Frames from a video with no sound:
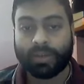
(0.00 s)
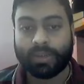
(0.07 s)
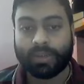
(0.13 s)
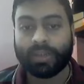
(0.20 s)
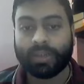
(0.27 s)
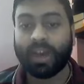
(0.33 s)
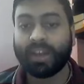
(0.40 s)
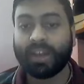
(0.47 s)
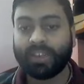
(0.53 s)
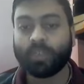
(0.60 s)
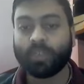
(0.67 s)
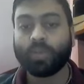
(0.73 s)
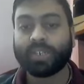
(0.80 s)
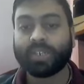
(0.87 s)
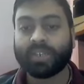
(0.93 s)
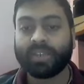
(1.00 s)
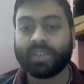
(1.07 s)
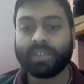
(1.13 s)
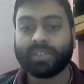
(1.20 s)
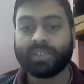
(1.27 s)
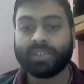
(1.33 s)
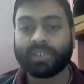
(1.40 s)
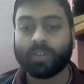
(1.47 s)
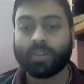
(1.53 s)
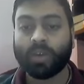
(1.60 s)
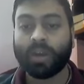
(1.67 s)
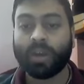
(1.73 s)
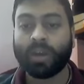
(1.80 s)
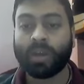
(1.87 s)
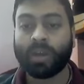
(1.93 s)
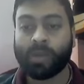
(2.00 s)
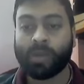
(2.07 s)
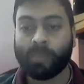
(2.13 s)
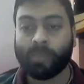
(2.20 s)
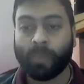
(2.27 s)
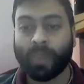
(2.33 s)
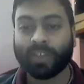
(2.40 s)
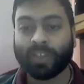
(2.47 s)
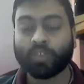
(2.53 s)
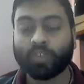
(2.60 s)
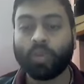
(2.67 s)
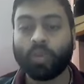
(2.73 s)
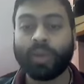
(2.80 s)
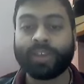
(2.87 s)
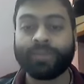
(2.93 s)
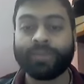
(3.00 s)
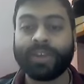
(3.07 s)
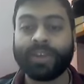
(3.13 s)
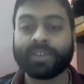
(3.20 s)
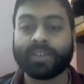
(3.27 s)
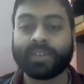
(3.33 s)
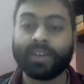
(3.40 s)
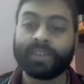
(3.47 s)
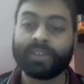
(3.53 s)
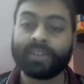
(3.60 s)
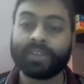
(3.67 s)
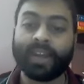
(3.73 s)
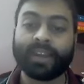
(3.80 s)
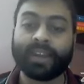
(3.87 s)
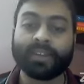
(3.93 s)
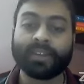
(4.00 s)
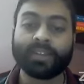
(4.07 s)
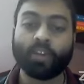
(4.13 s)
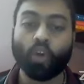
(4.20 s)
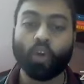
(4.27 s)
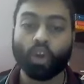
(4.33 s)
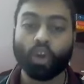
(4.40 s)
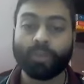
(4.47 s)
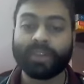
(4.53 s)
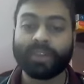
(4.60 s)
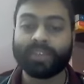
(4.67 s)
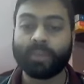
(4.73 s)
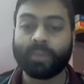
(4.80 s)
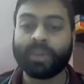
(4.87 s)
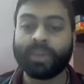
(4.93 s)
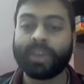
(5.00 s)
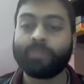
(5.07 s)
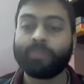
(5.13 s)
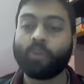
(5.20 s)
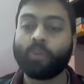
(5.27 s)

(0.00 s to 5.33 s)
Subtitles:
The other question is, so as we discussed that the documents are being kept